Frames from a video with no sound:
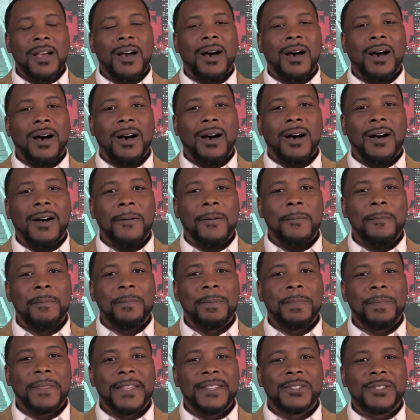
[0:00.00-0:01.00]

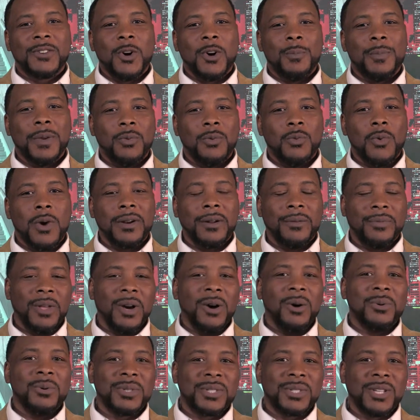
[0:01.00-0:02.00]
It's going to be one of
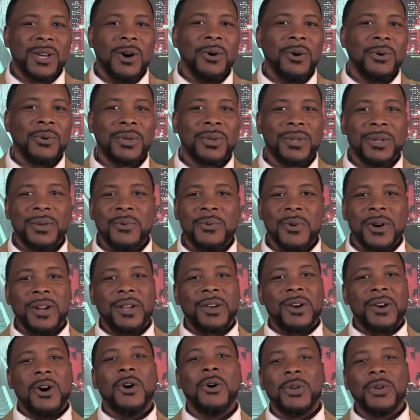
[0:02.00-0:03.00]
those. So you want
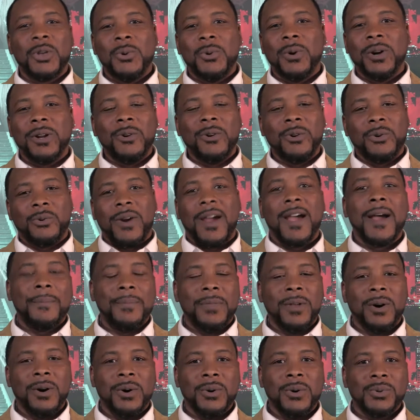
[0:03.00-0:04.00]
to go
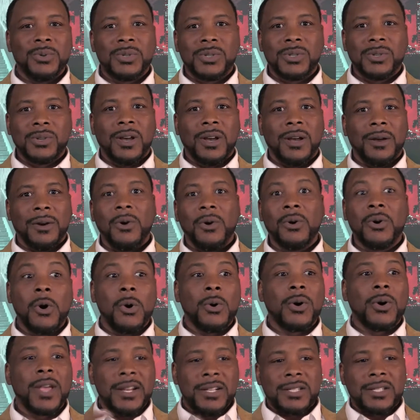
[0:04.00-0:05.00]
grab those,
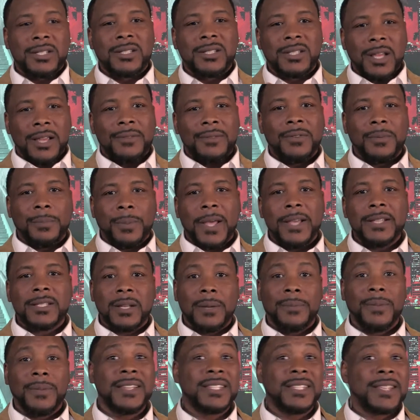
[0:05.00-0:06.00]
go save your
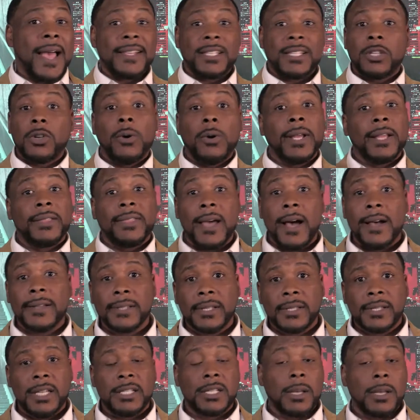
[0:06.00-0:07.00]
place in the place. Guys, there's only
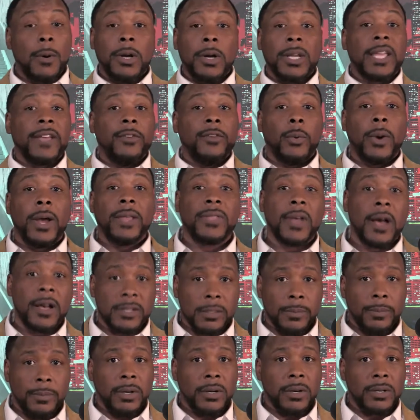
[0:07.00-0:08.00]
1,000 seats. I'm only giving away
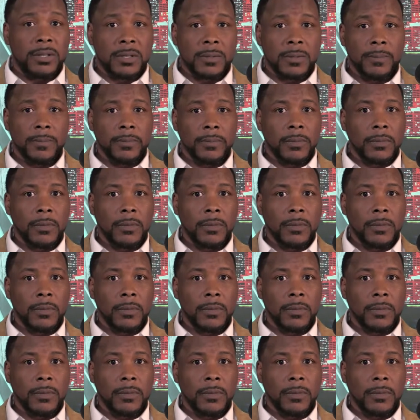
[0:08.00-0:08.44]
1,000 books.